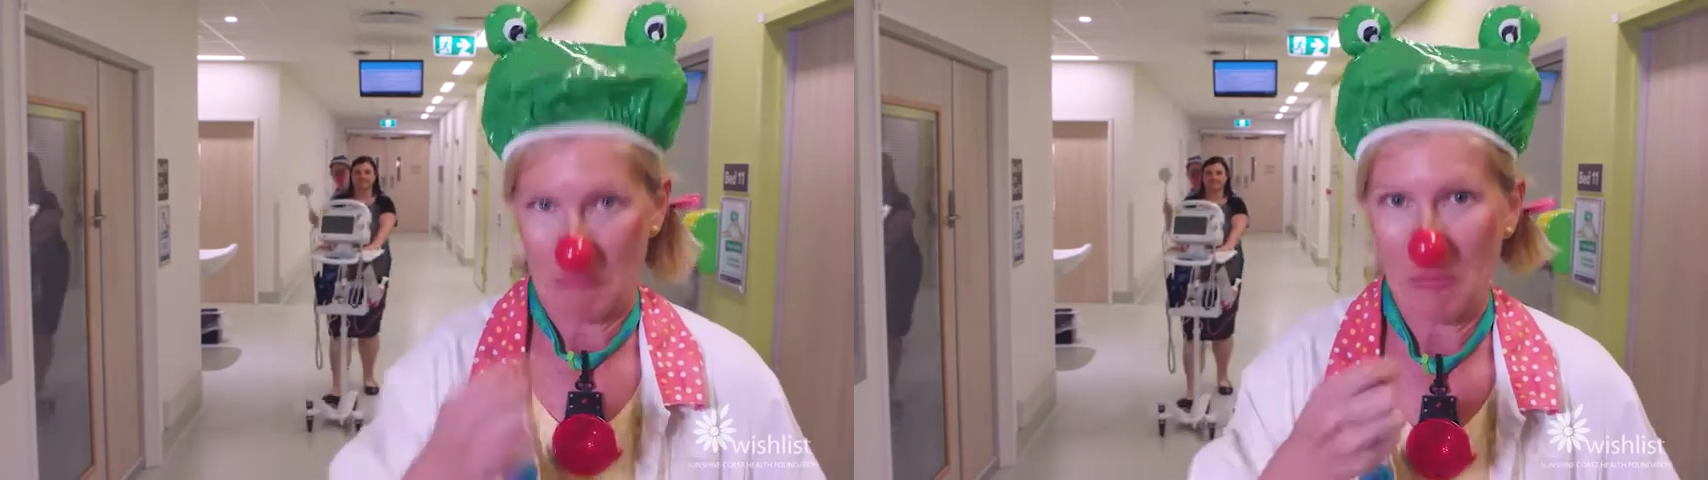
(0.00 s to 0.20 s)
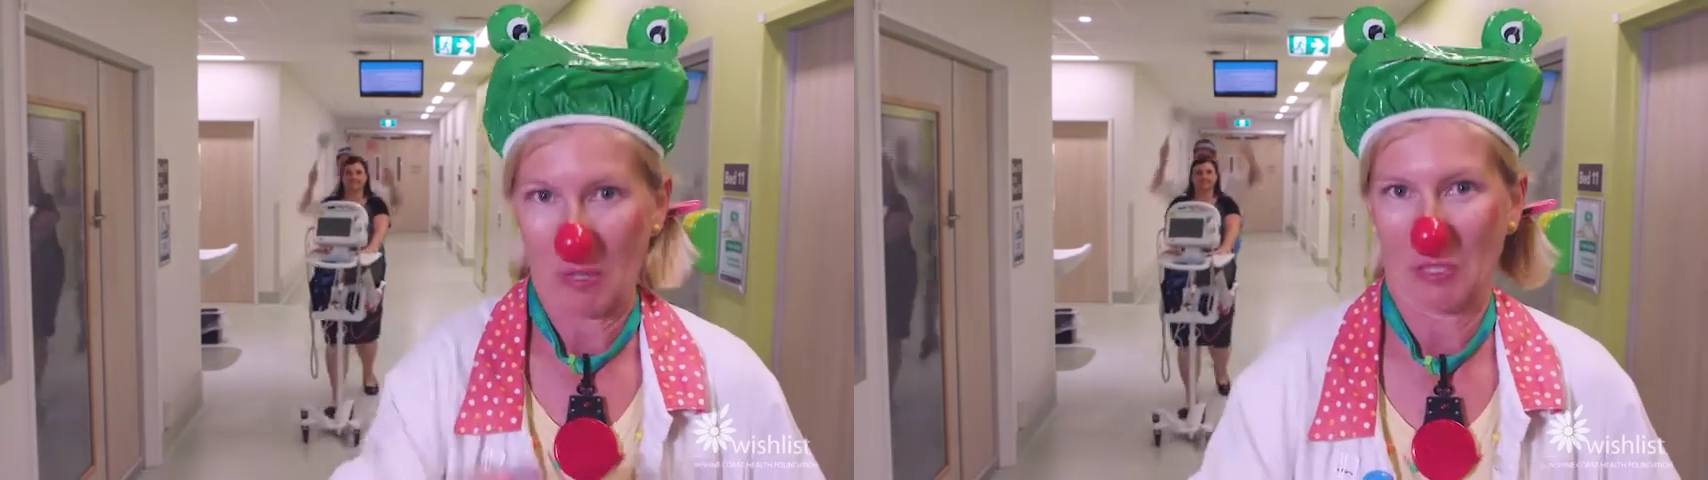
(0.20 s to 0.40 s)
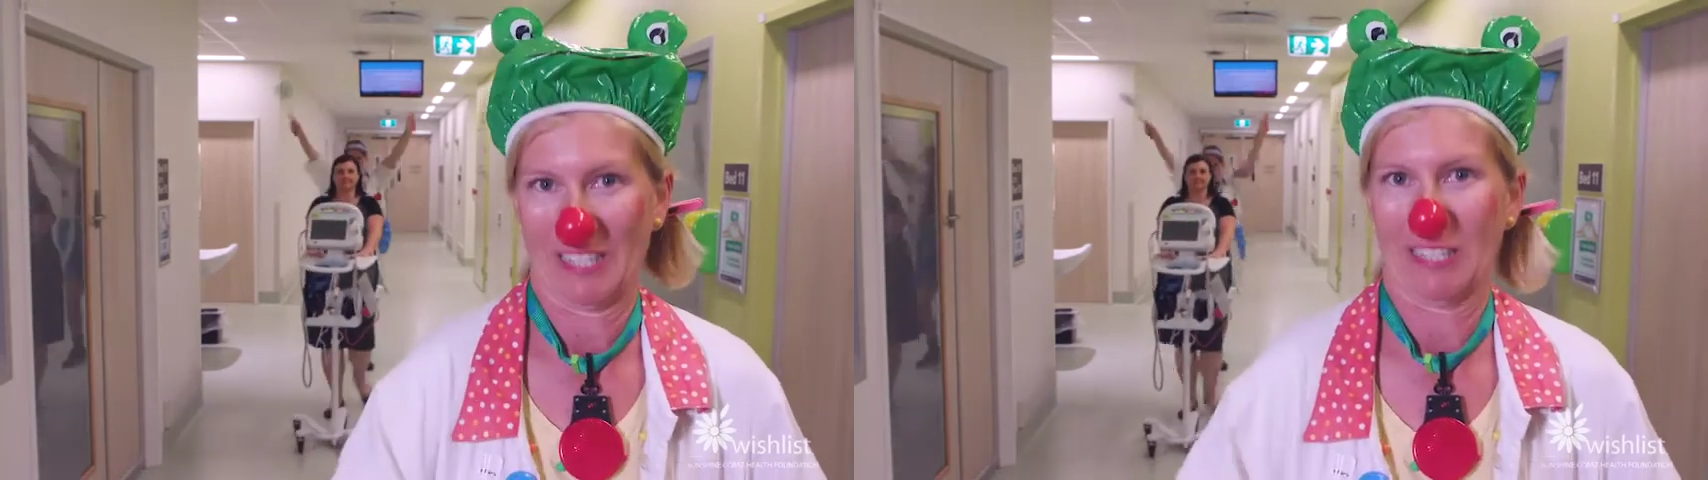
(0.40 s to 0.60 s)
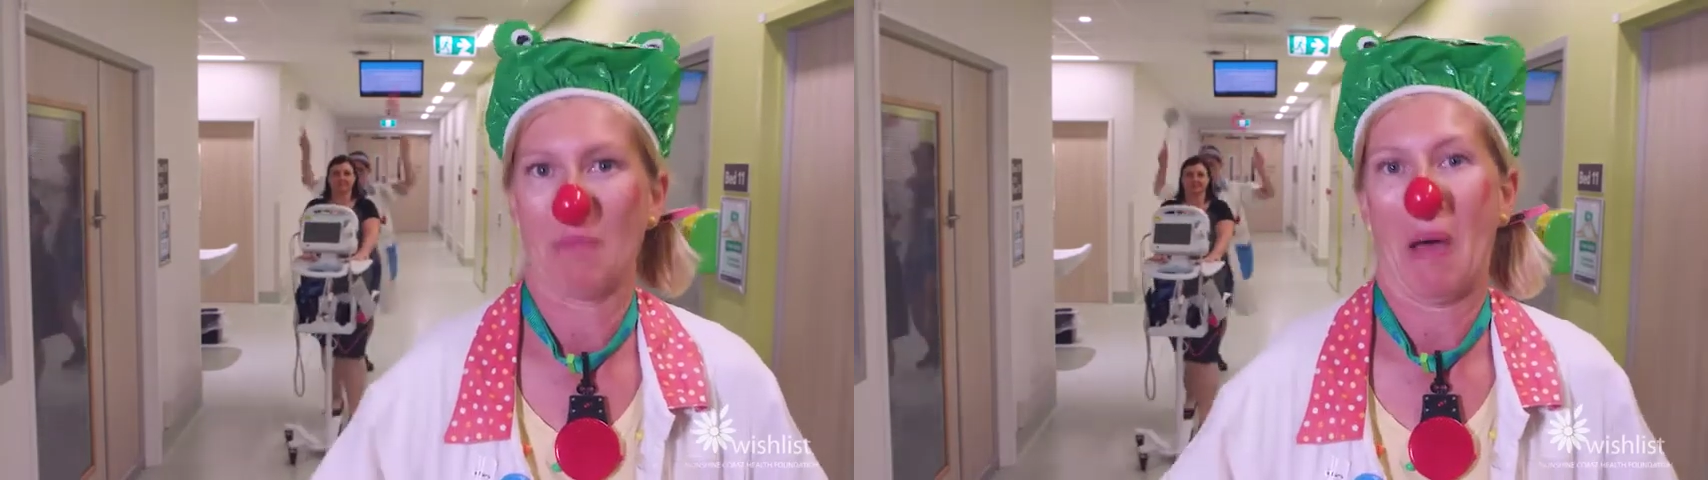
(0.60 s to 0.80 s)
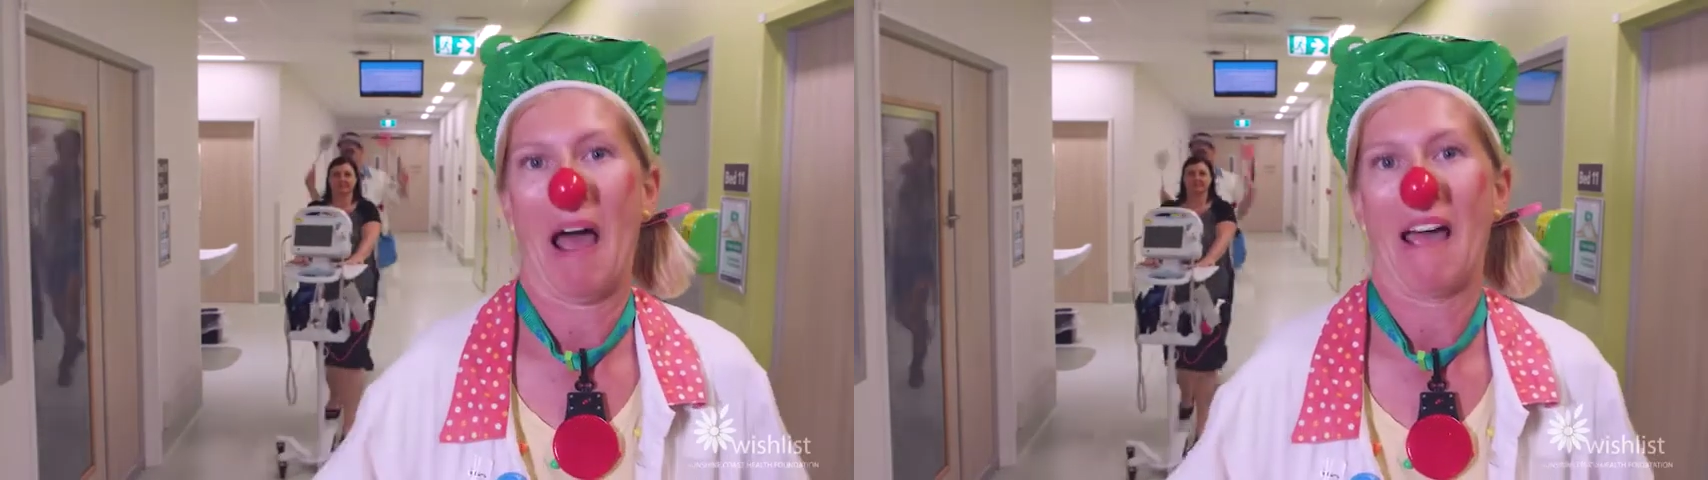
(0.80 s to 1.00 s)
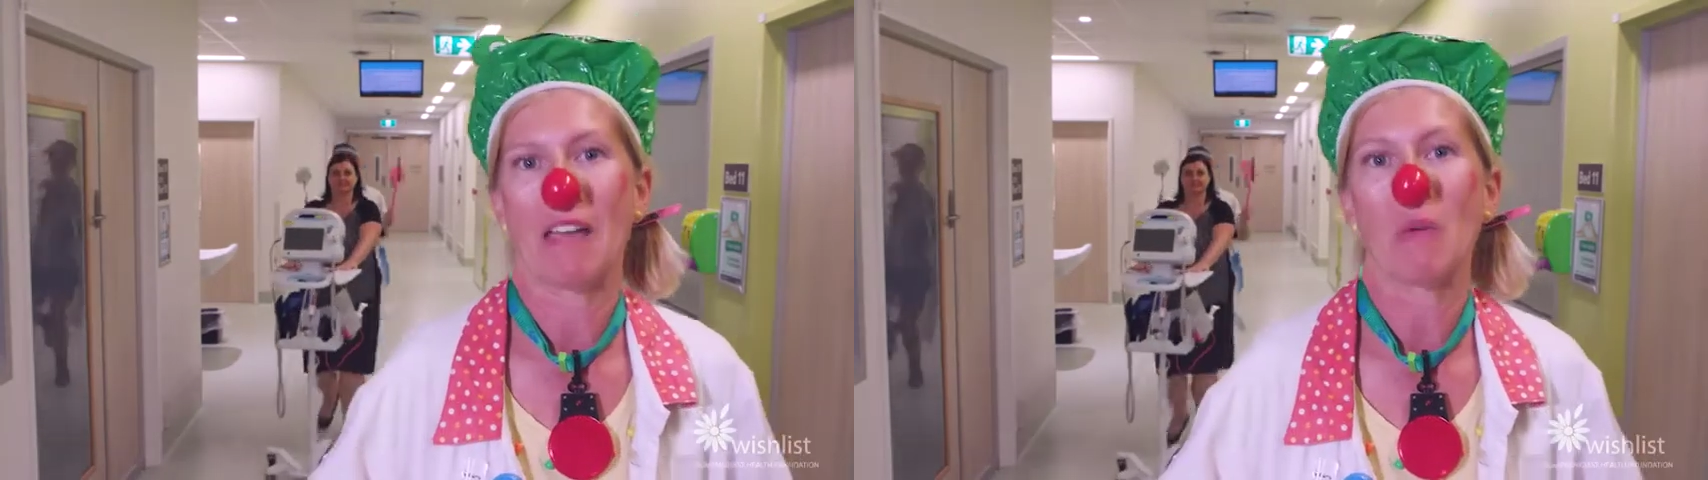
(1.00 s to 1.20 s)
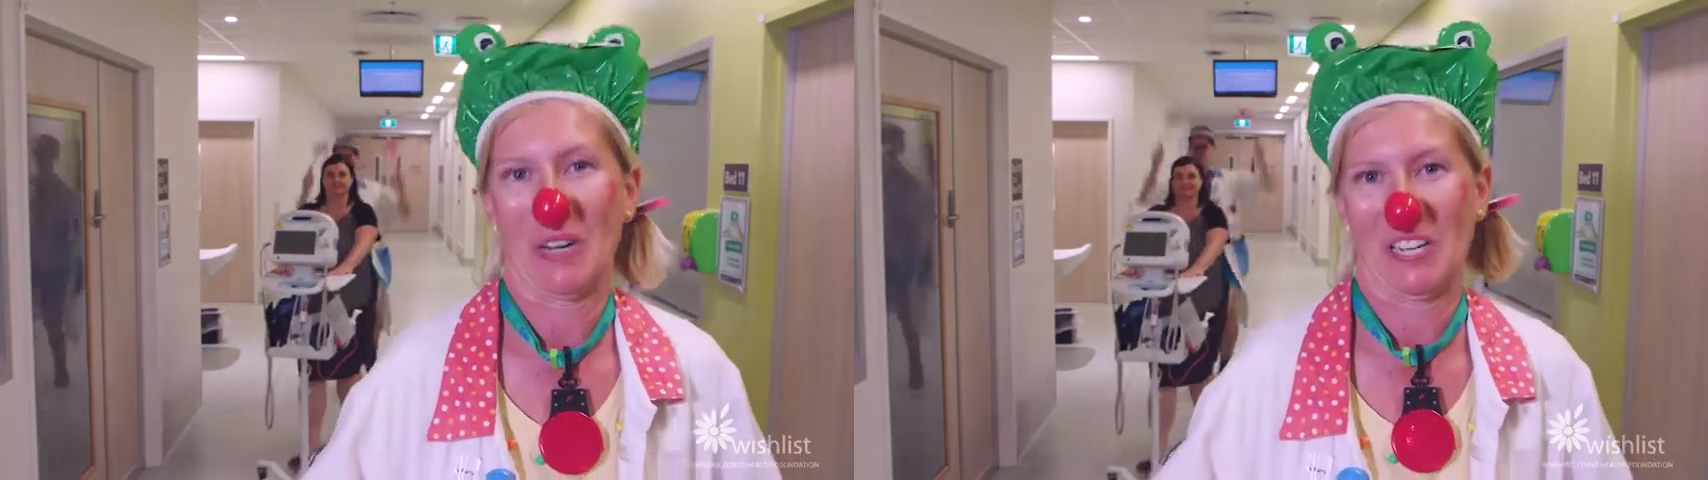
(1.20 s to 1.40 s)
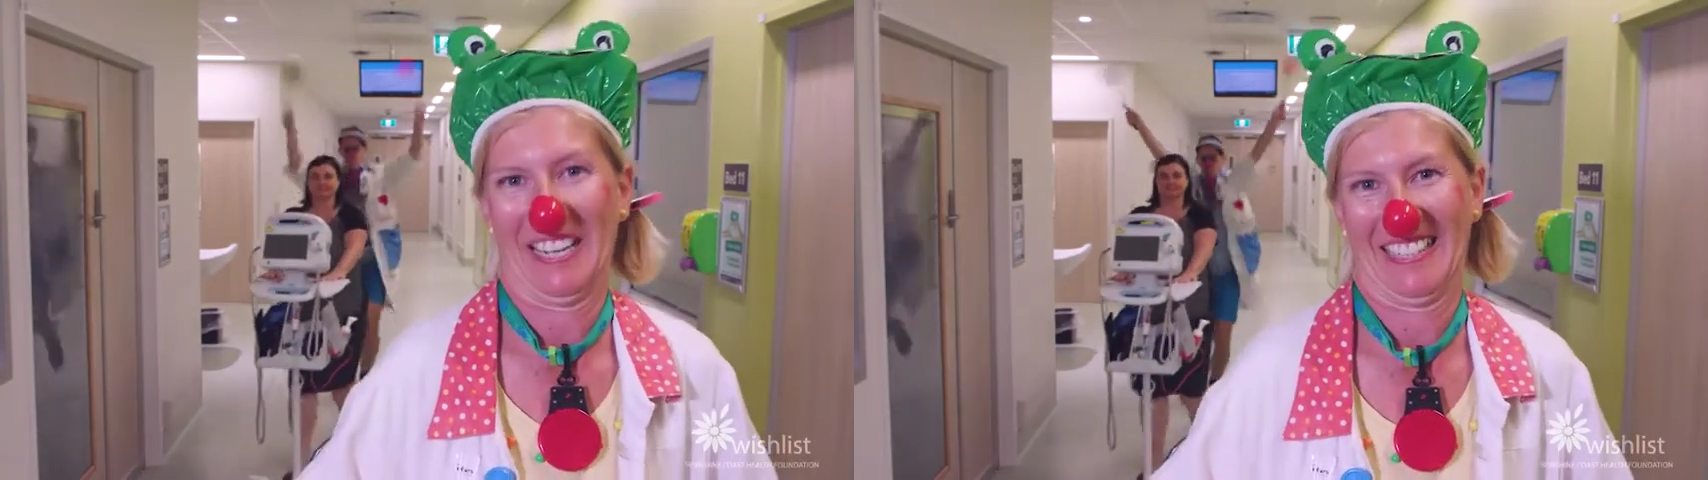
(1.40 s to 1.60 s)
purchased by
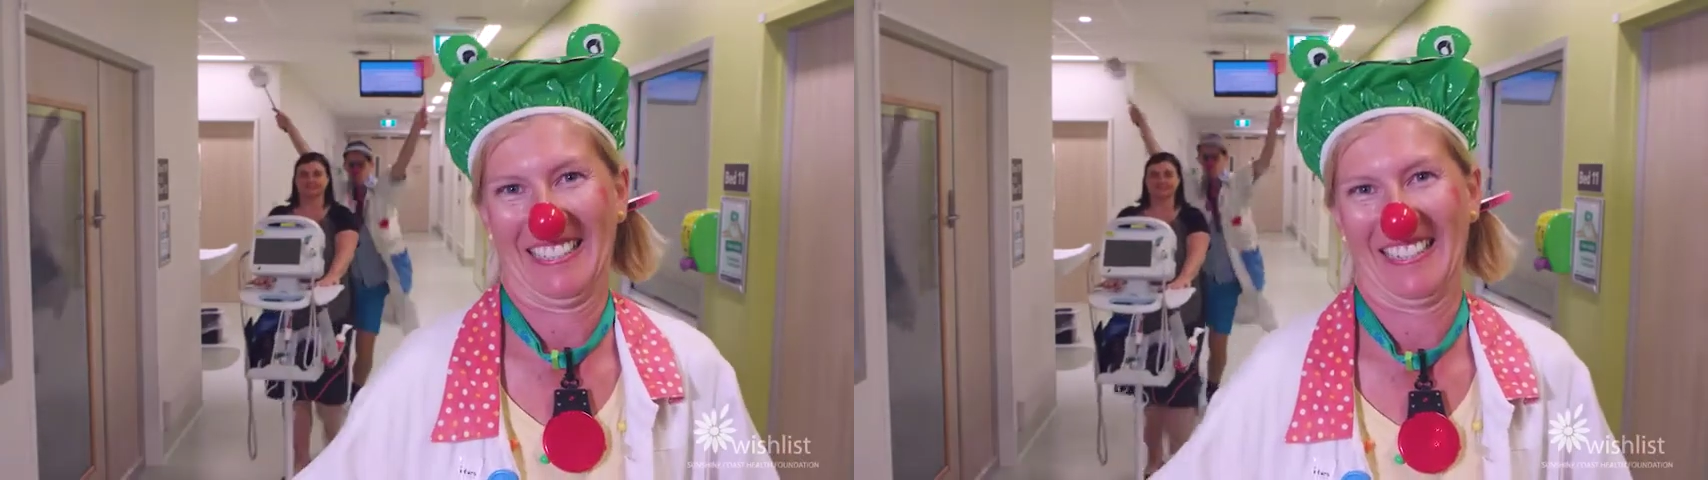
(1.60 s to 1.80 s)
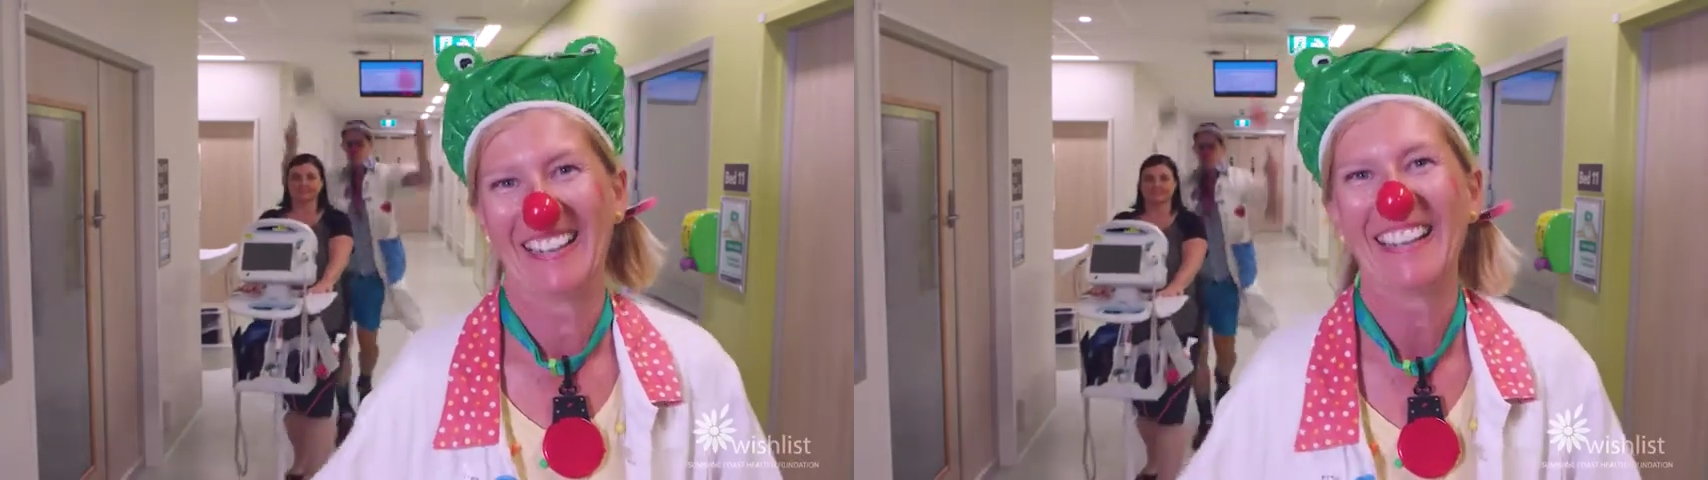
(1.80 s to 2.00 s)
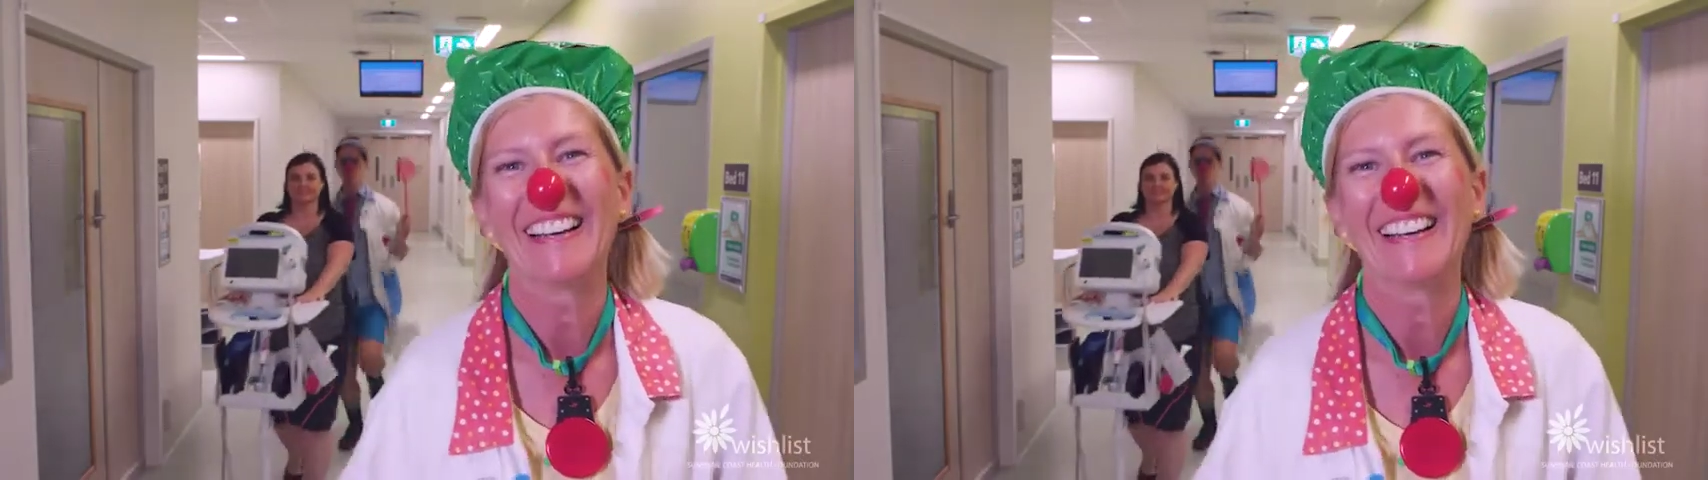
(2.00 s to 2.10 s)
Wishlist.